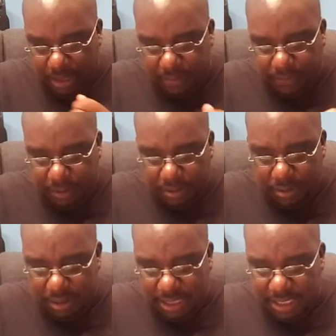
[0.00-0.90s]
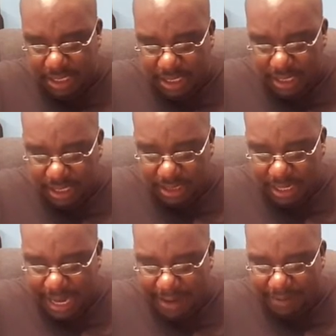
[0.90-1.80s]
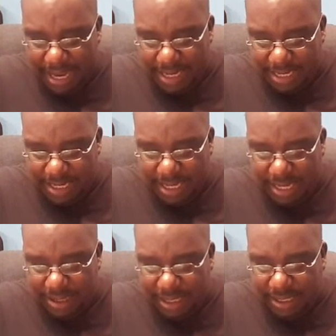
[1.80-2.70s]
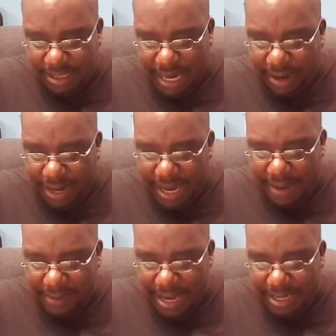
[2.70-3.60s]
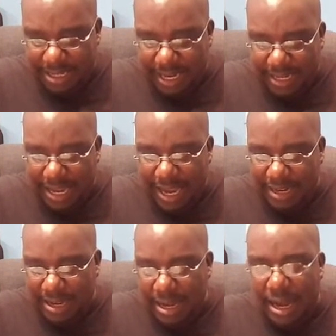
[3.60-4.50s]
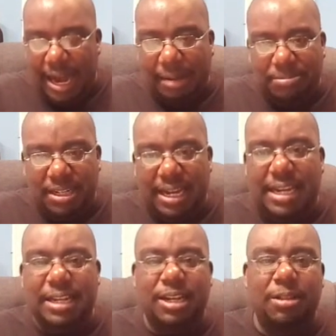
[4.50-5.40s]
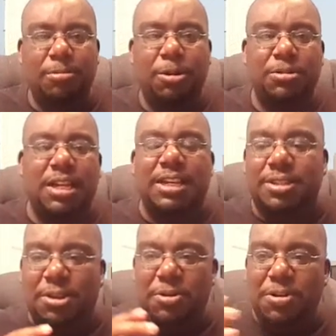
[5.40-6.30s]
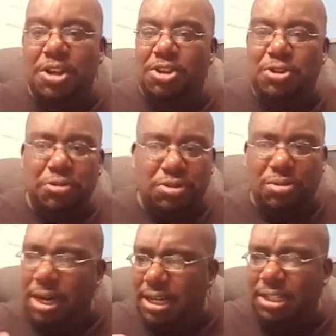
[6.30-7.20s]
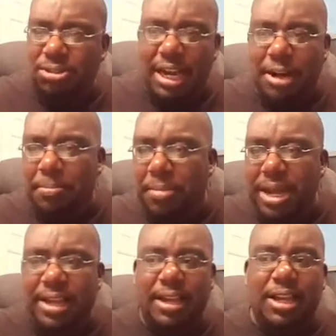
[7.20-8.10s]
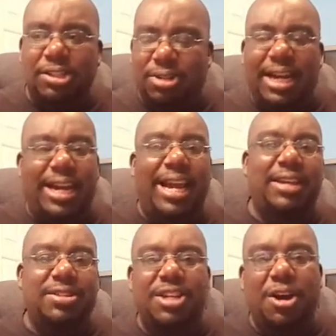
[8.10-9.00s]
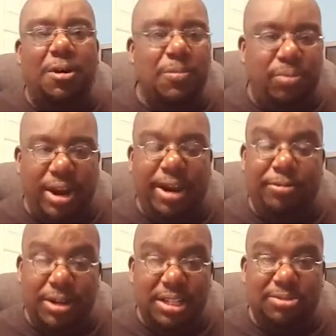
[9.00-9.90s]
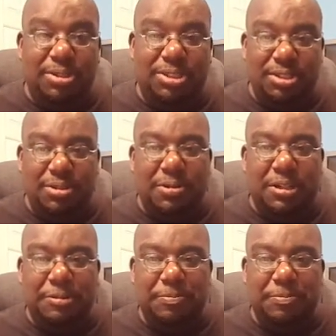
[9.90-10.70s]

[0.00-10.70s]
Verse 2 it says, Ye lust and have not, ye kill and desire to have and cannot obtain. In other words, so you struggling trying to make, trying to answer your own prayer, really is what you're doing.